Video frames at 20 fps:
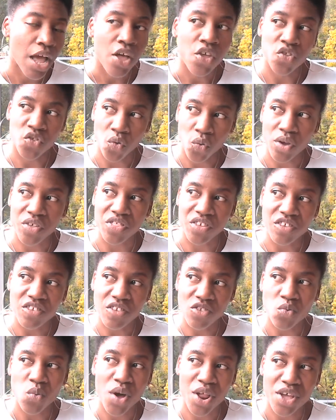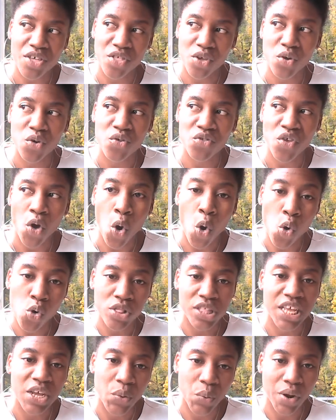So this is one of those
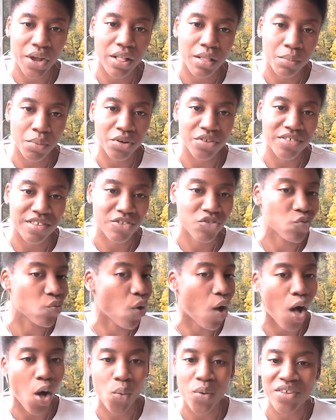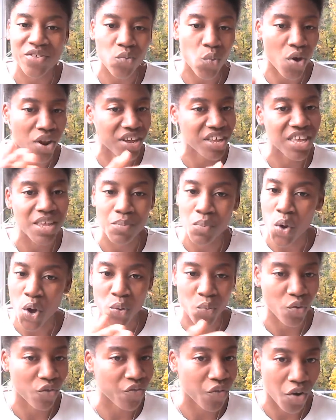holy grail books that you always want to keep
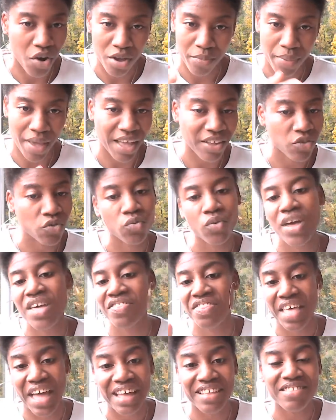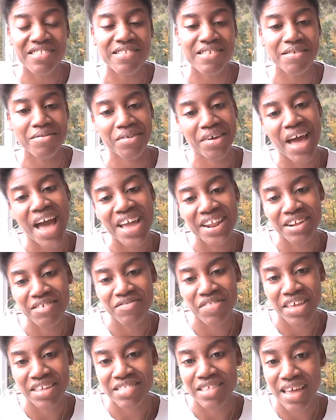on referring back to. And that's kind of
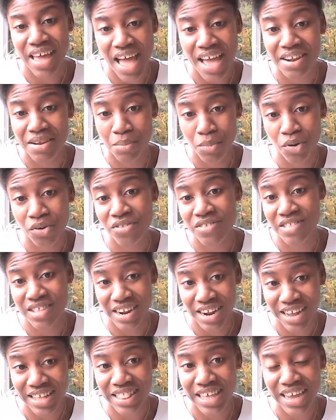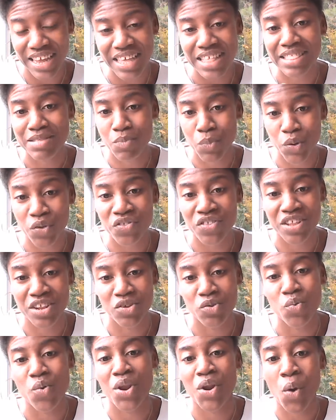like the kind of books that I like, books that
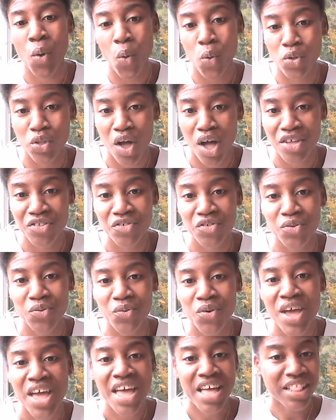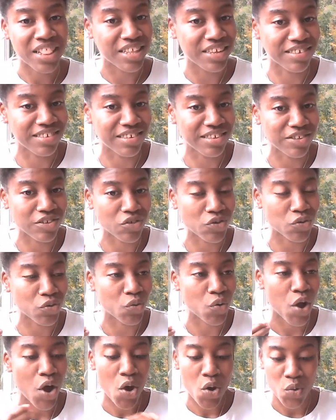you want to hold on to, listen
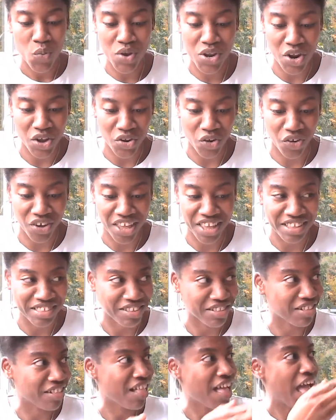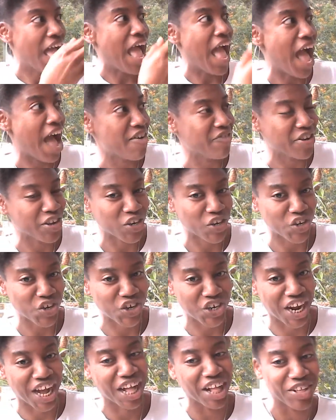to, read on your Kindle, have on your
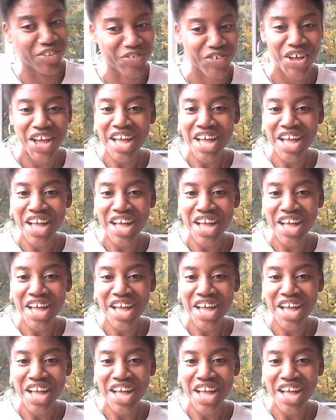shelf.